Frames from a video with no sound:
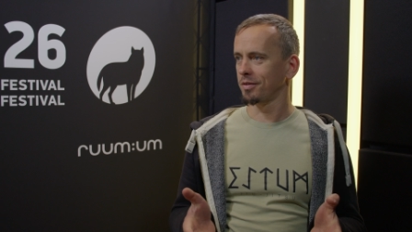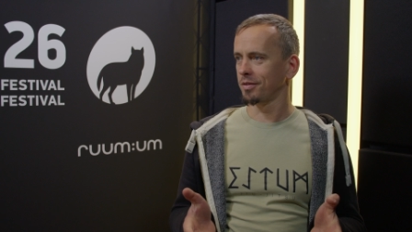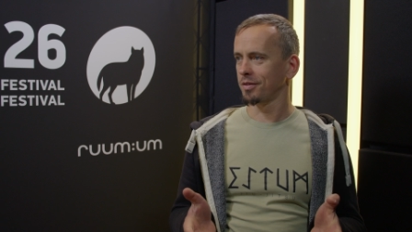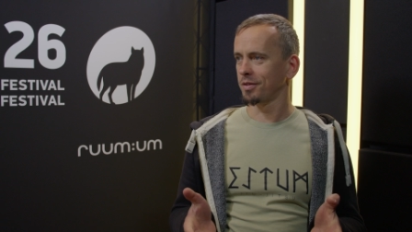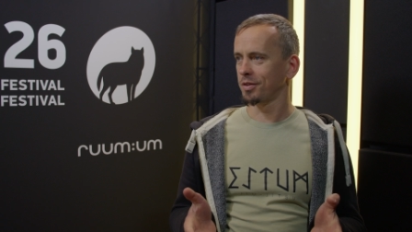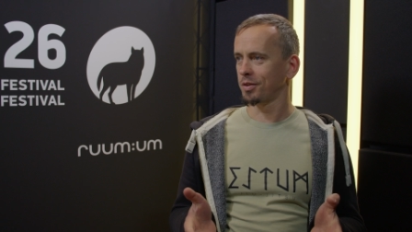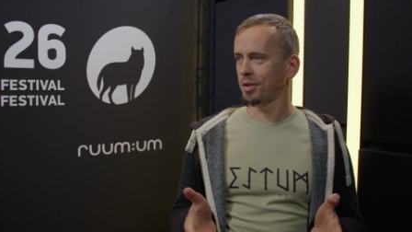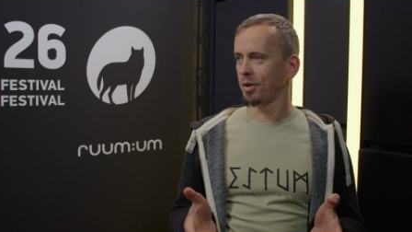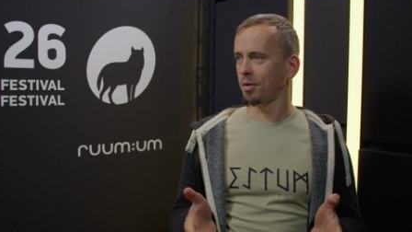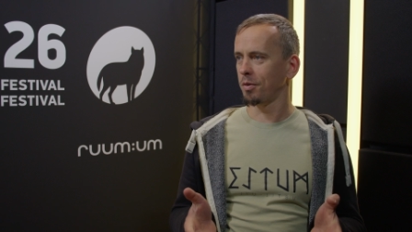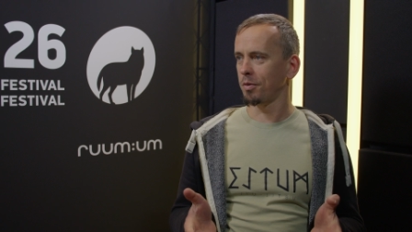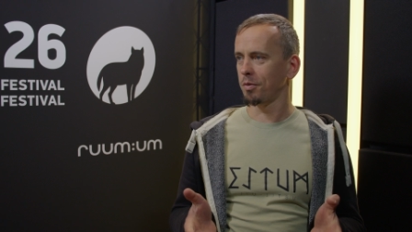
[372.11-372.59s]

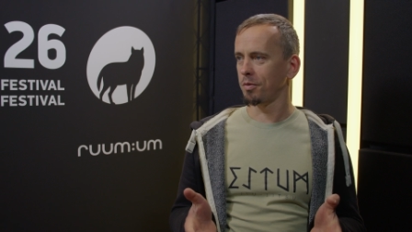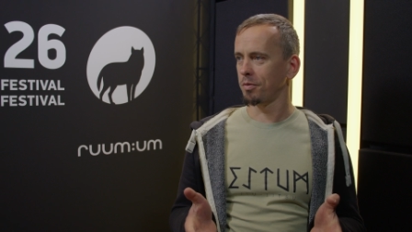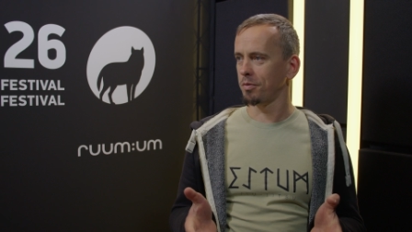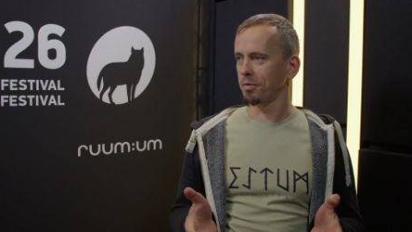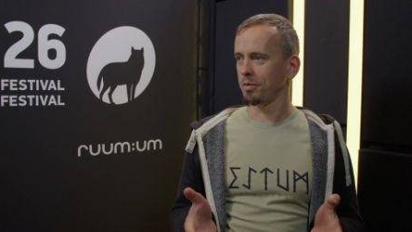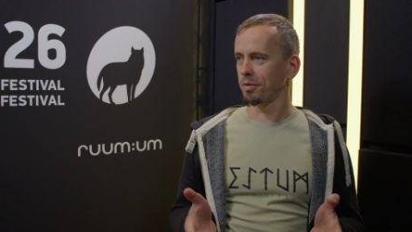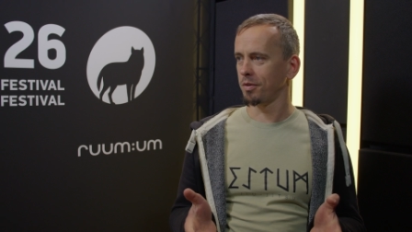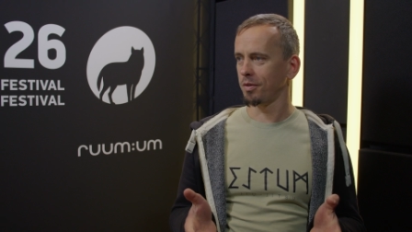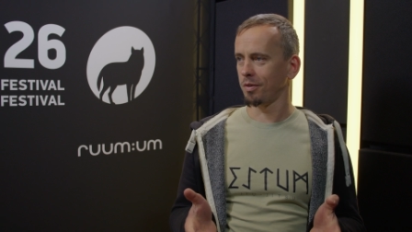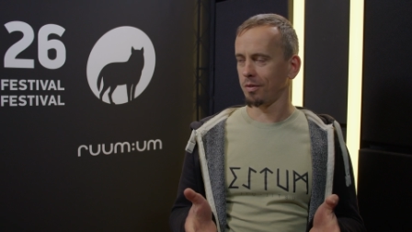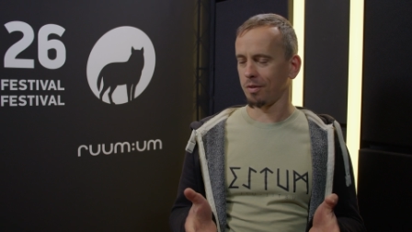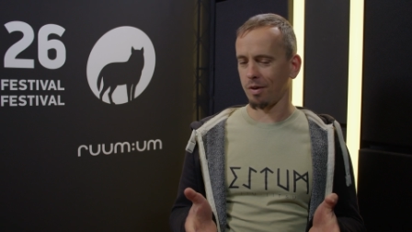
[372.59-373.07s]
So
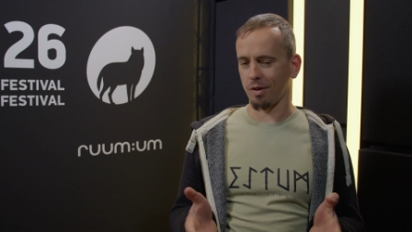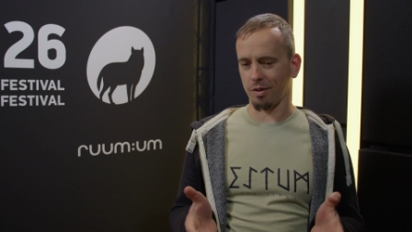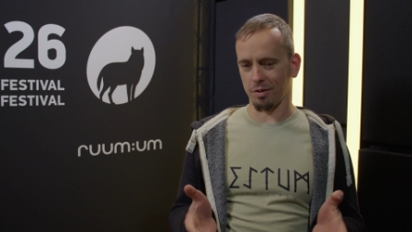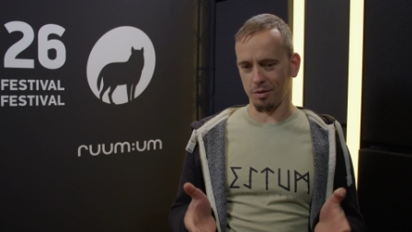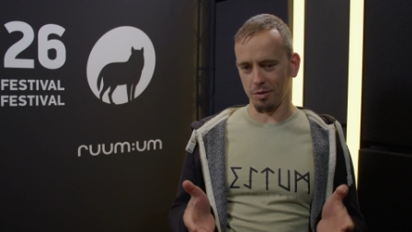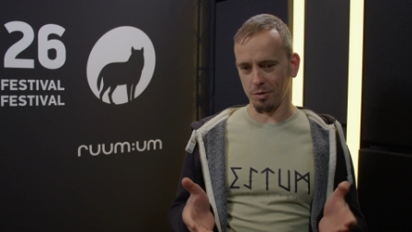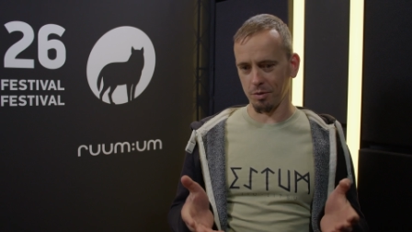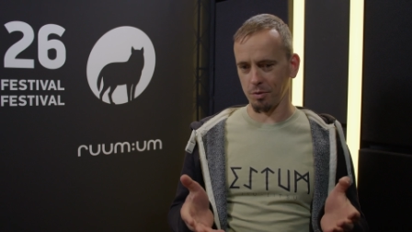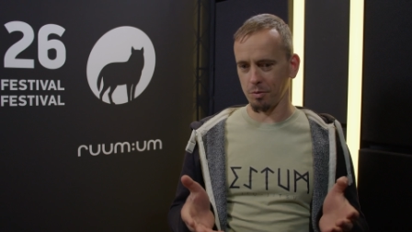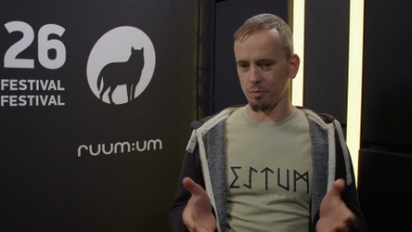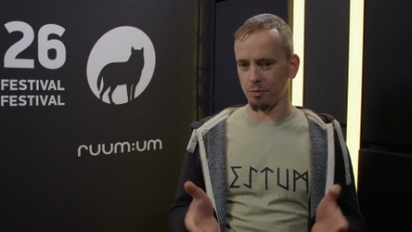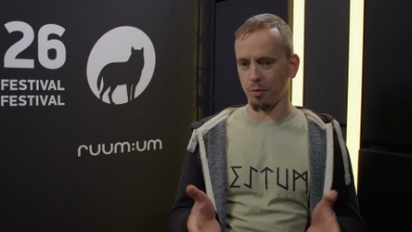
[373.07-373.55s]
or
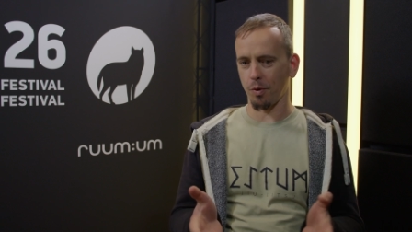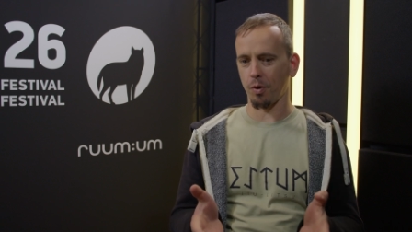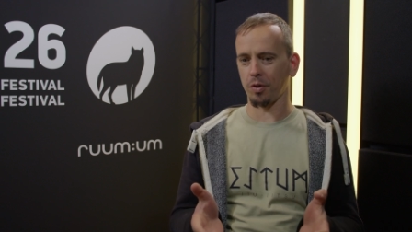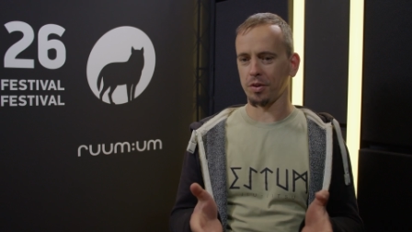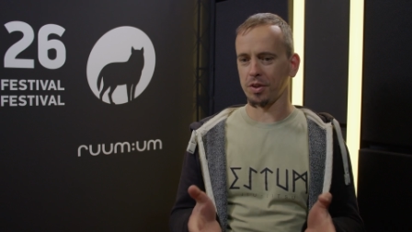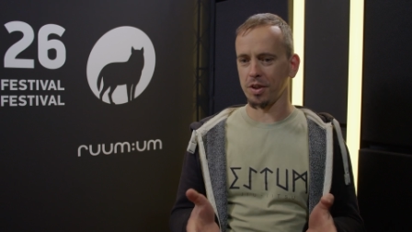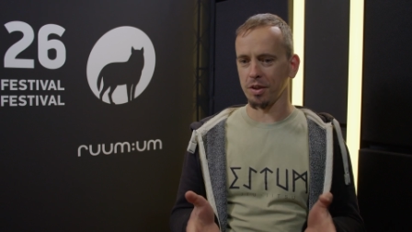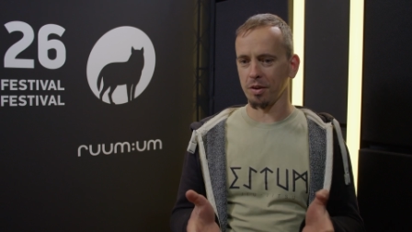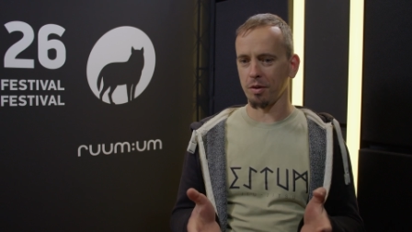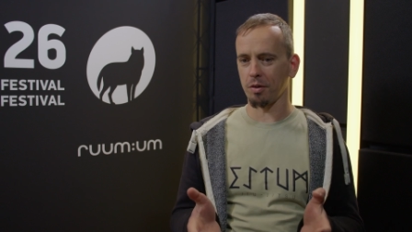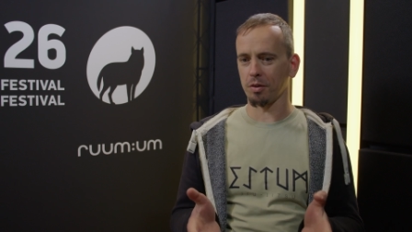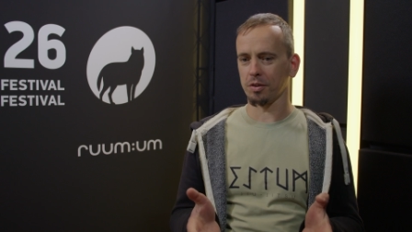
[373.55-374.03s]
you're
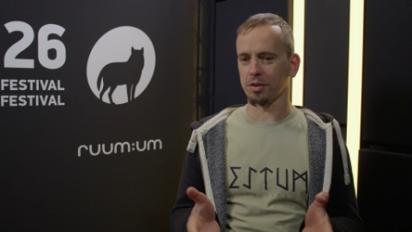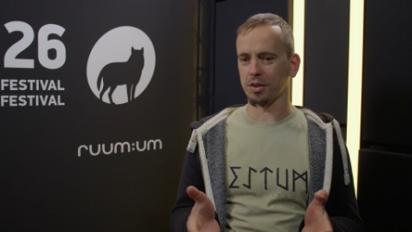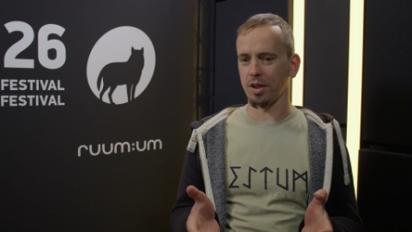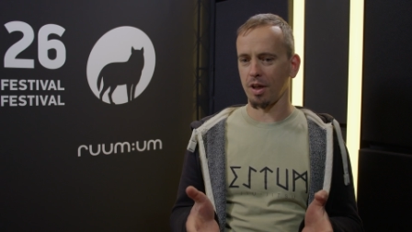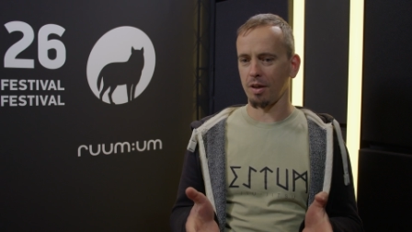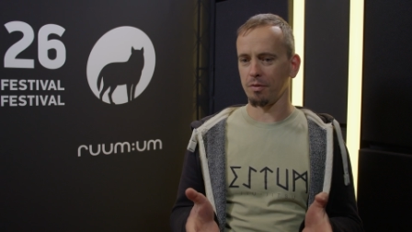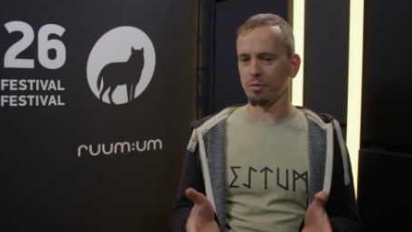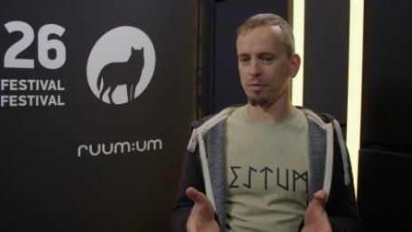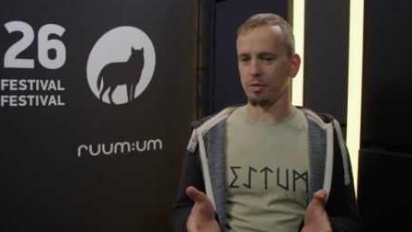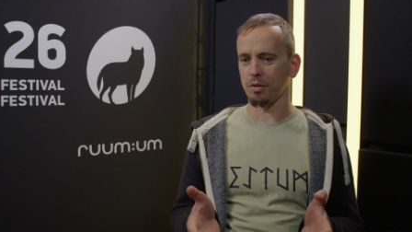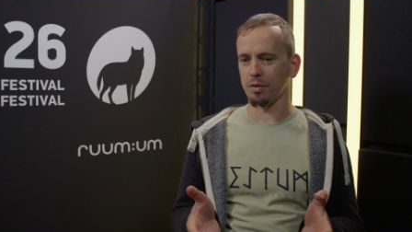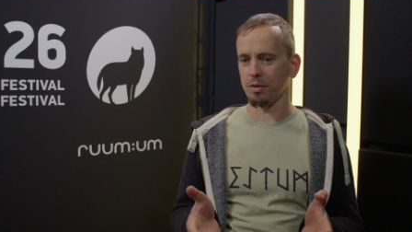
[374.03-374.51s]
forcing
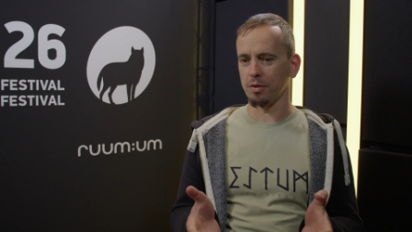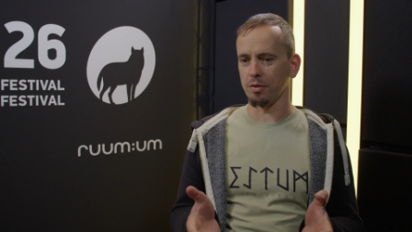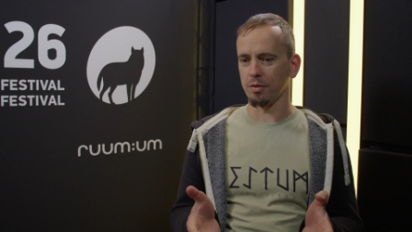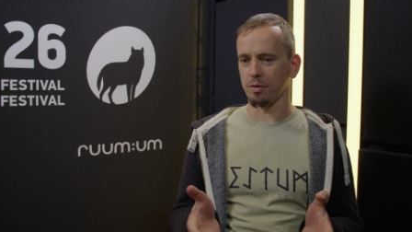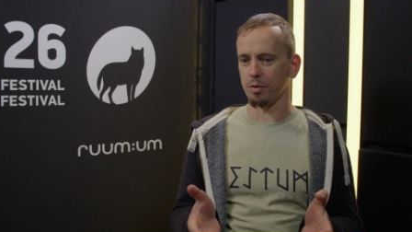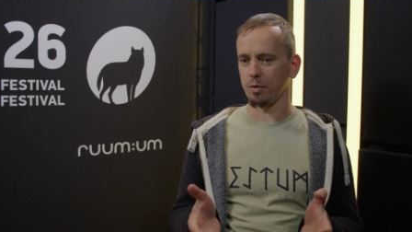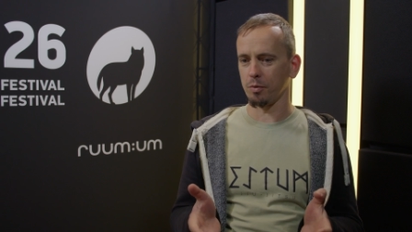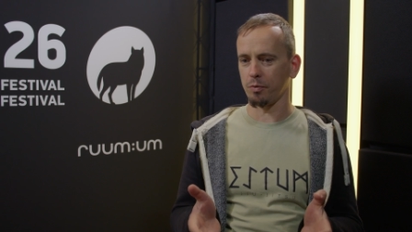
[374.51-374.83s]
yourself to